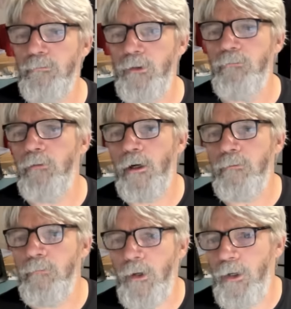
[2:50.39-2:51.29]
be
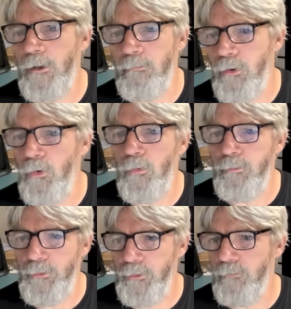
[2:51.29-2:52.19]
run by a pope
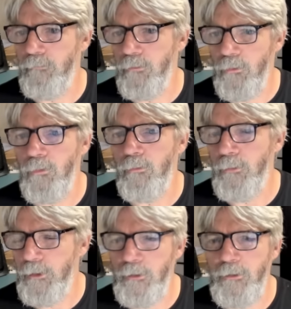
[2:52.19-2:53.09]
in Rome,
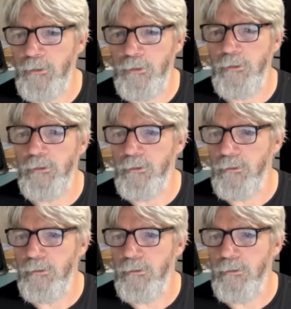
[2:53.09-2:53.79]
in Italy?